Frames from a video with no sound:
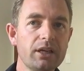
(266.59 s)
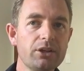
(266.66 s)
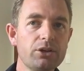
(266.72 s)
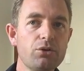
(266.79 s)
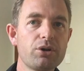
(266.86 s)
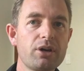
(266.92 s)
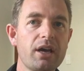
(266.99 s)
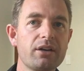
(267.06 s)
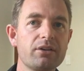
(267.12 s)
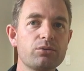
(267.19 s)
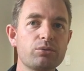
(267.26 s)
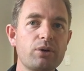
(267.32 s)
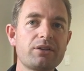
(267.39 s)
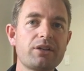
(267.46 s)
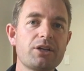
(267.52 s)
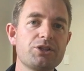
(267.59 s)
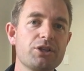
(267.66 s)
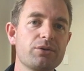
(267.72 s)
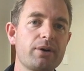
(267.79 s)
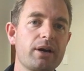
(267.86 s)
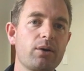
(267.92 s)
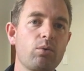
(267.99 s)
and you can run that
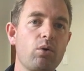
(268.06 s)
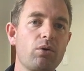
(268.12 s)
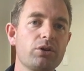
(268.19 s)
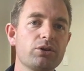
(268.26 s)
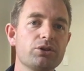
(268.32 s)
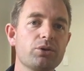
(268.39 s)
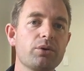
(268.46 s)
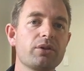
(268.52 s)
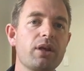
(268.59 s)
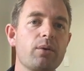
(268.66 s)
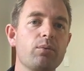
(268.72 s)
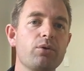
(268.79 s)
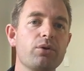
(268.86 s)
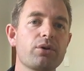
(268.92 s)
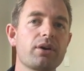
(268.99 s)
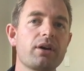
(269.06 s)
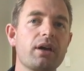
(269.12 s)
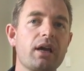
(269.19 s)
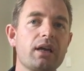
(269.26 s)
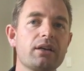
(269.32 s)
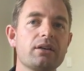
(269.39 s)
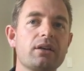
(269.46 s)
generator while you're doing that work
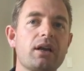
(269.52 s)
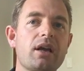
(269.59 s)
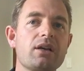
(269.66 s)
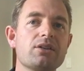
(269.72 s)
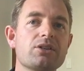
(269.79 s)
and